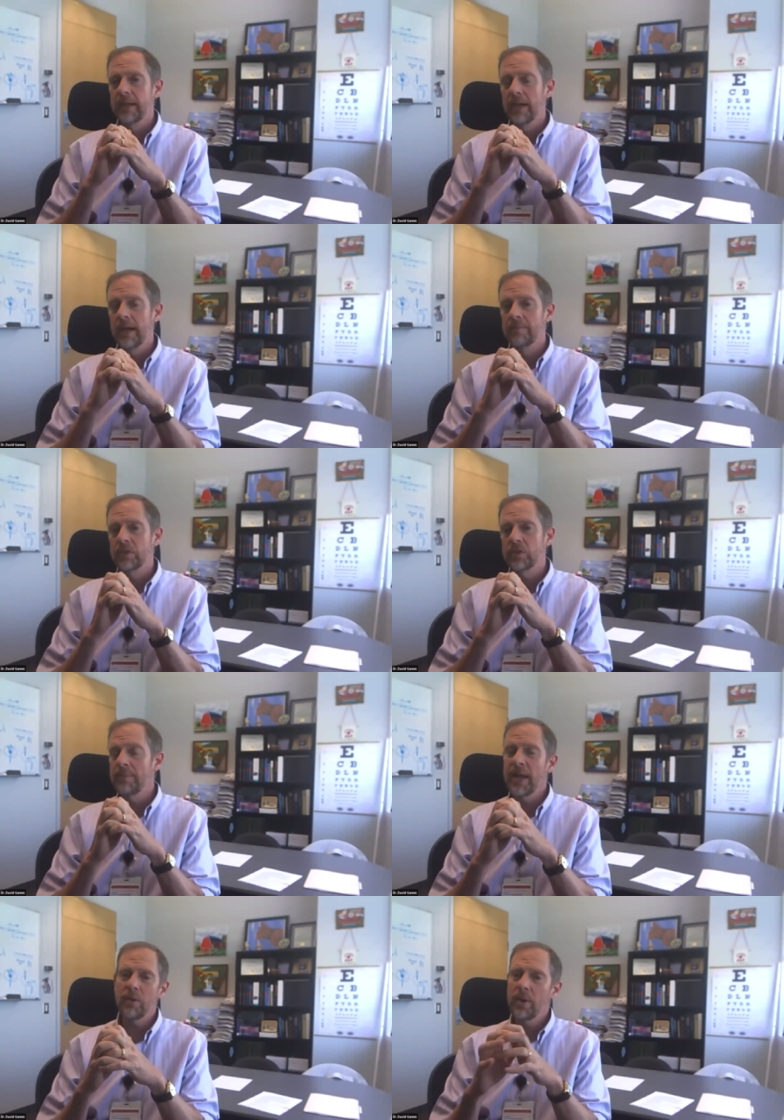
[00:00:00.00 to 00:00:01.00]
Um, so
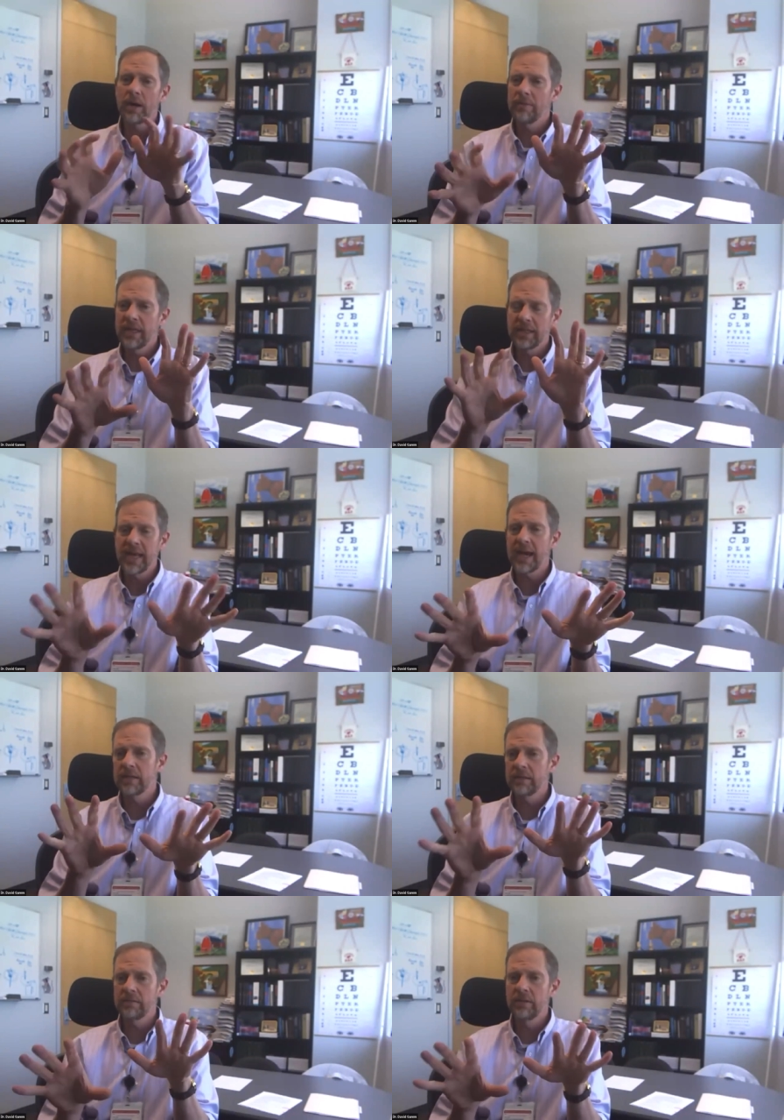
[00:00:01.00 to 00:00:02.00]
I'm not aware of the
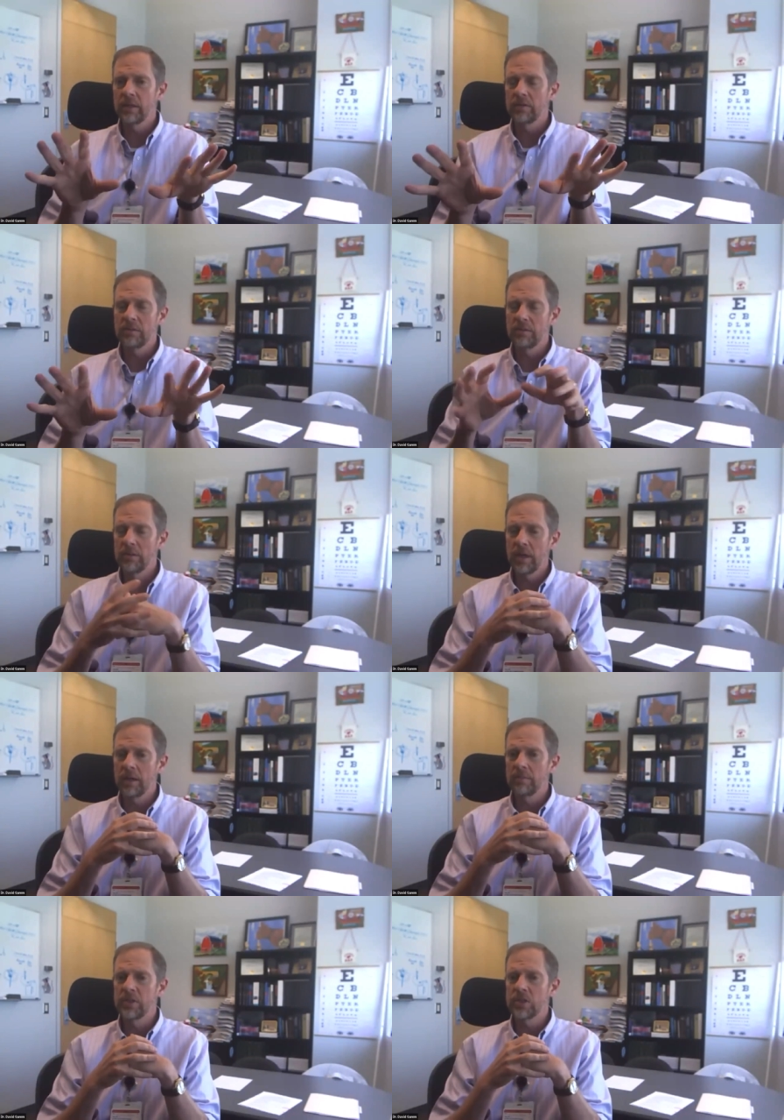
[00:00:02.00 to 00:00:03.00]
exact you know
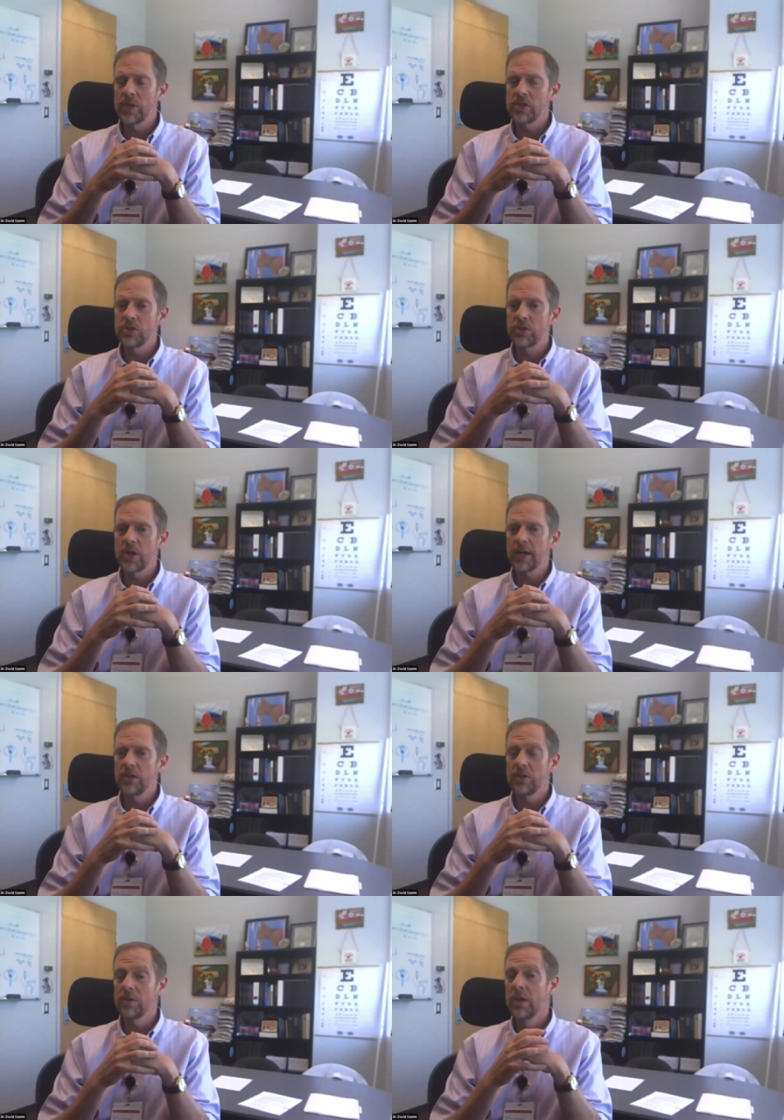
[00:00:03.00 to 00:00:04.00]
uh, situations you're
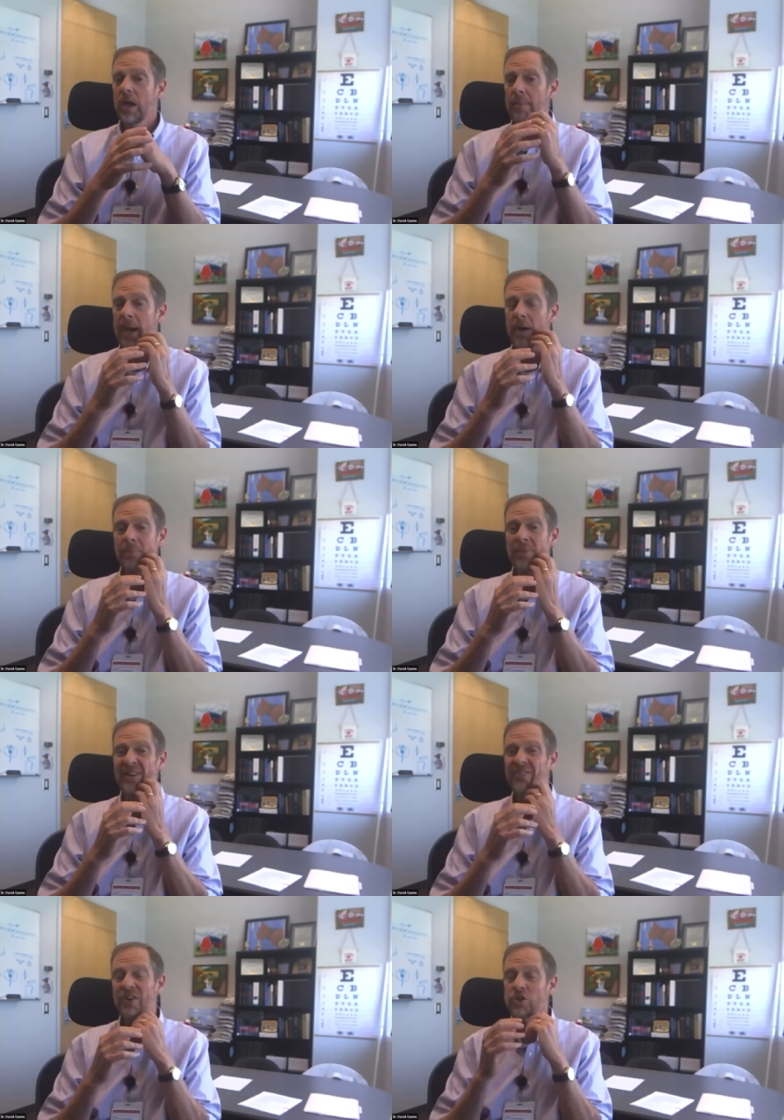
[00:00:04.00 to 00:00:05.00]
talking to about, but
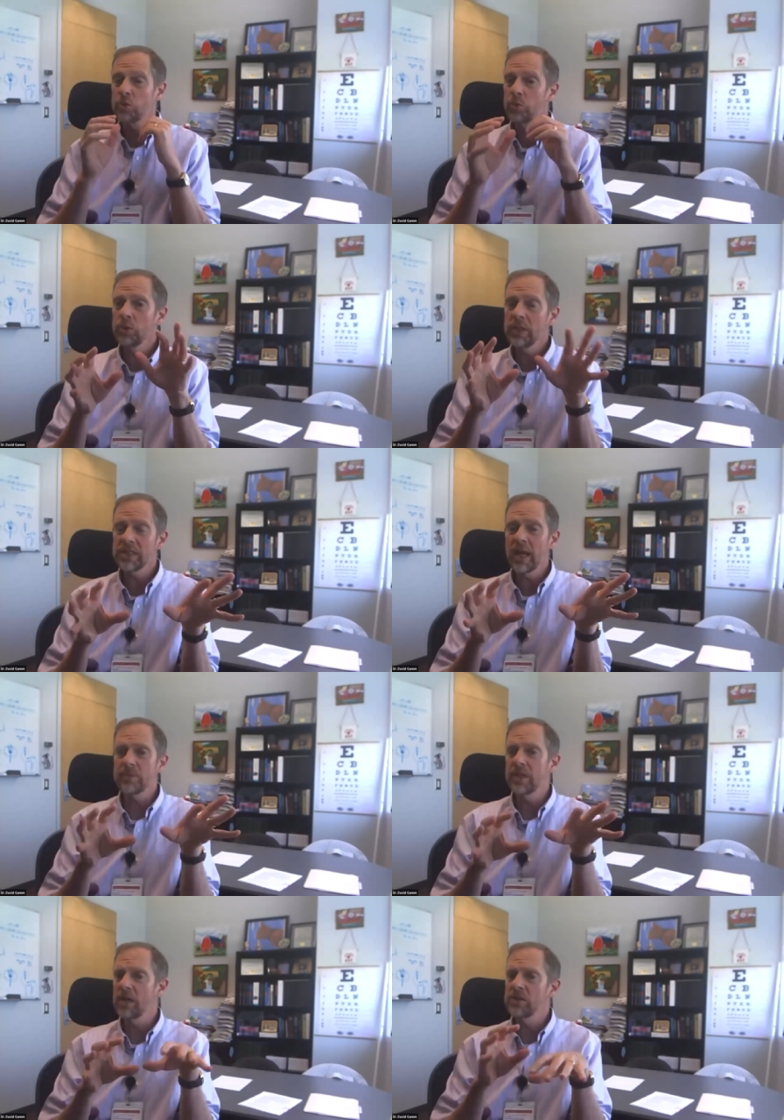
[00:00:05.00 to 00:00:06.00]
if they're truly
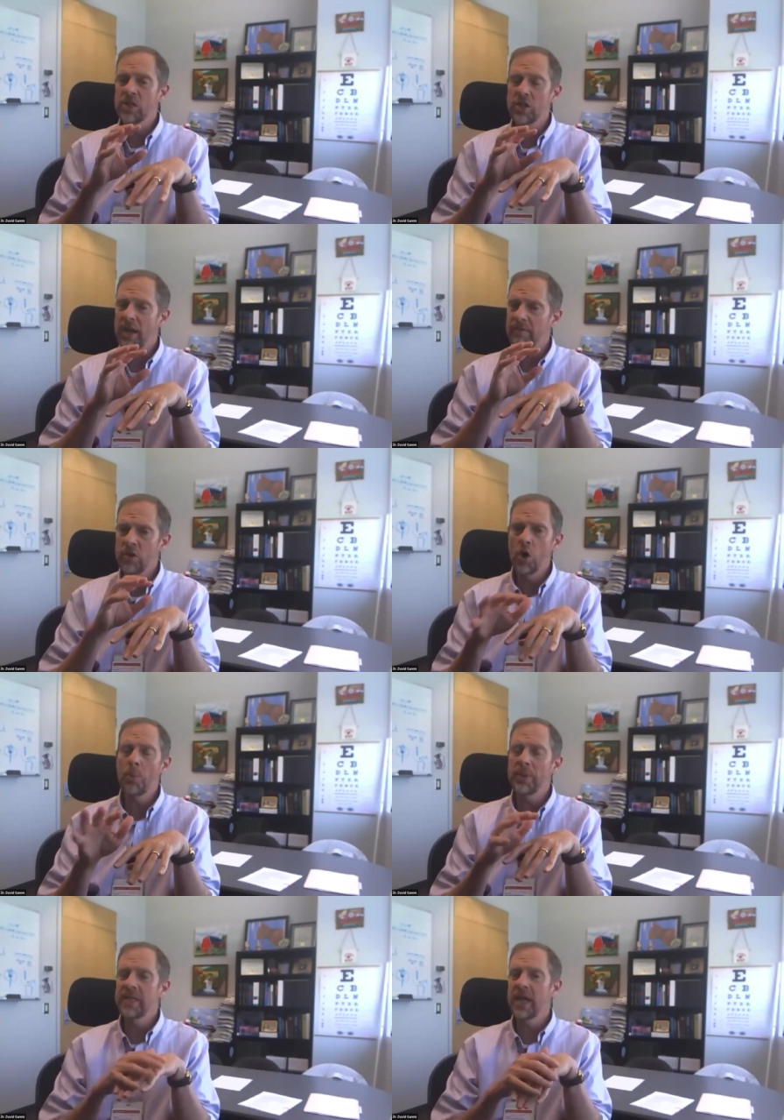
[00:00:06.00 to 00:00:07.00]
stem cells, they should have
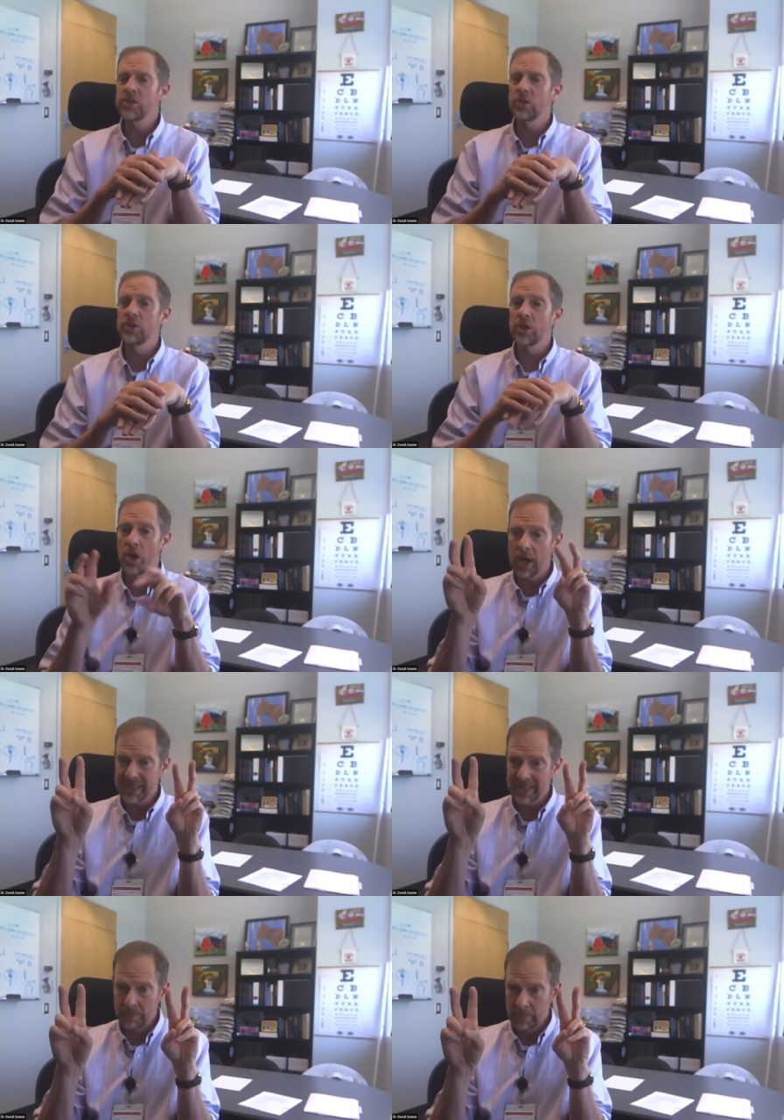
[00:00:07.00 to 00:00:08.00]
no potential to
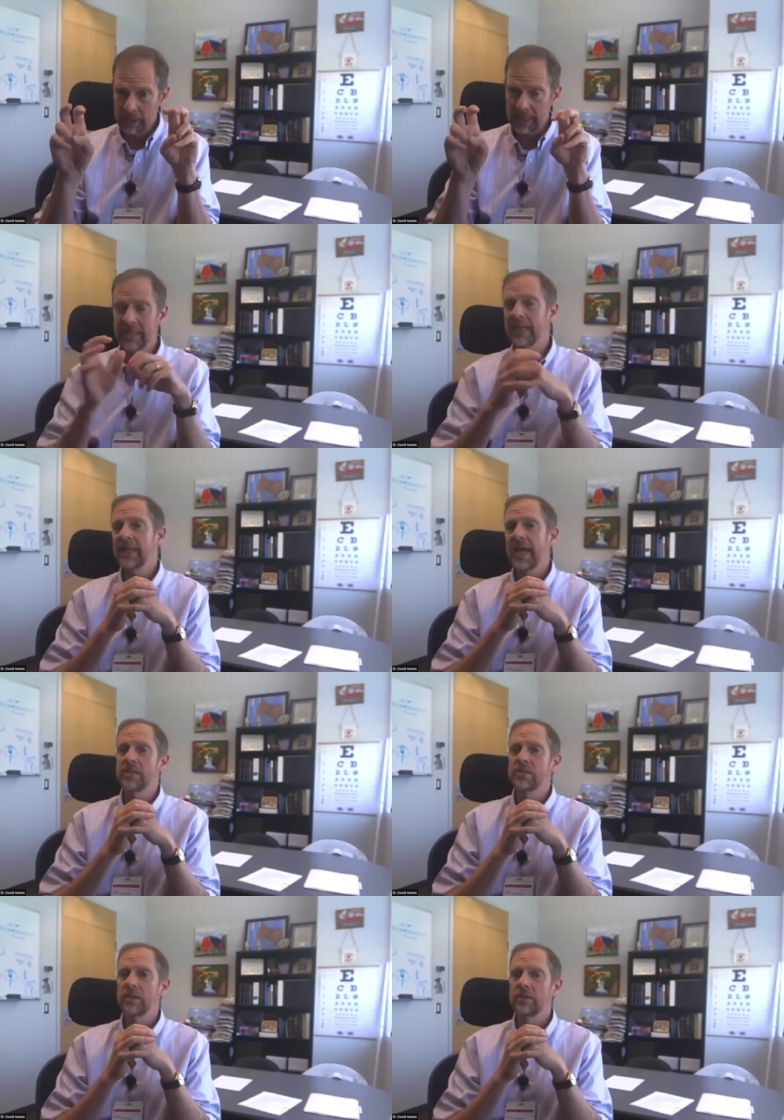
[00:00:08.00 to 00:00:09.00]
cause malignant
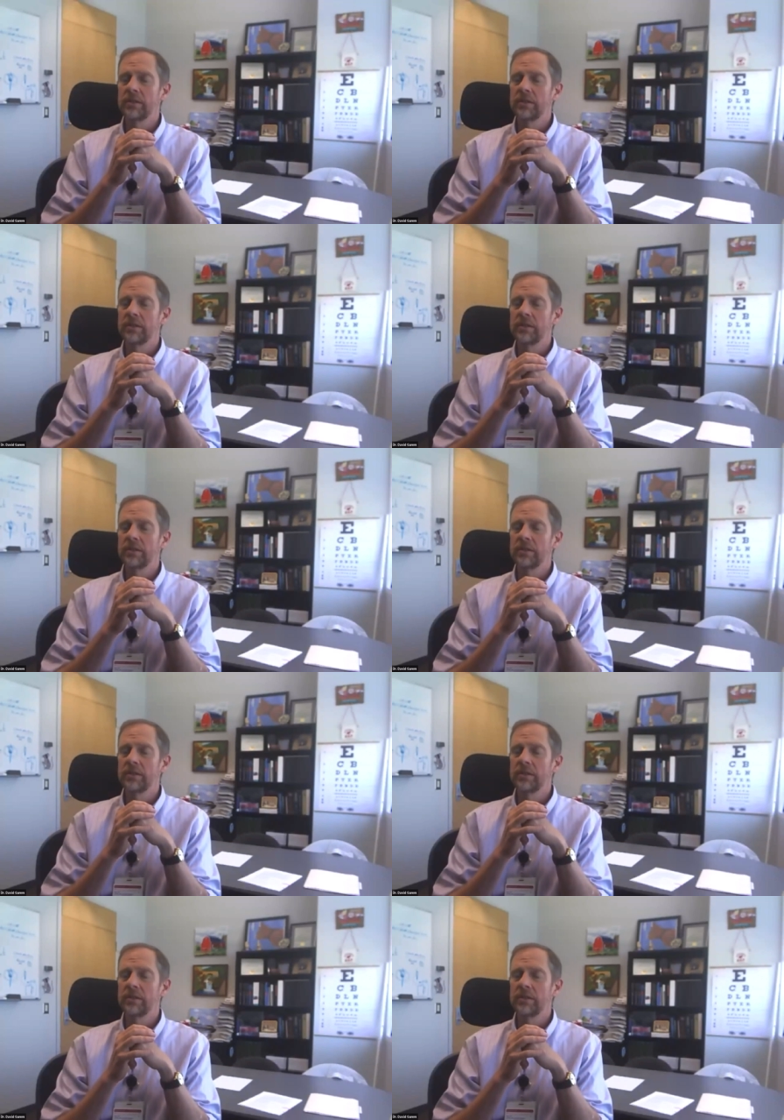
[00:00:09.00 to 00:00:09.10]
cancer.